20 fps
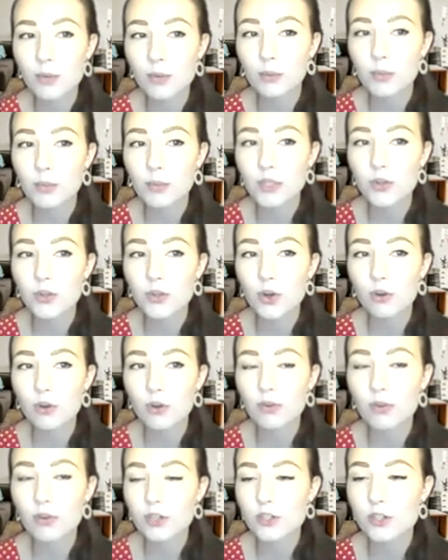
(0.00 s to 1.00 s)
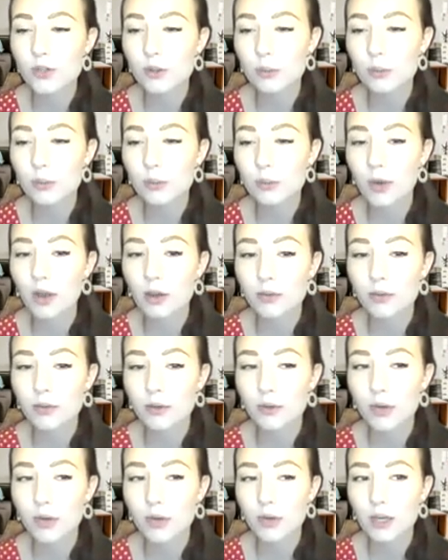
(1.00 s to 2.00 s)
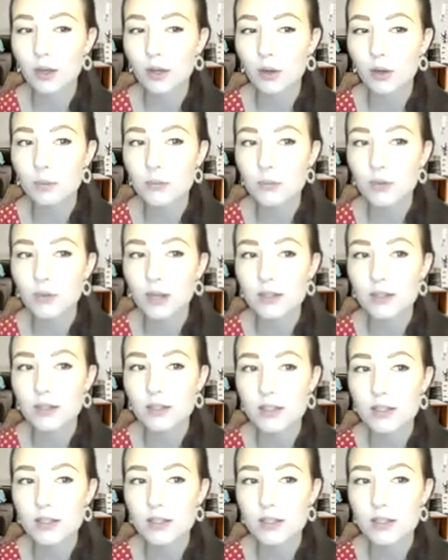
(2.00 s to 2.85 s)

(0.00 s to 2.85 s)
probably not a rush to apply for the Green Homes Grant.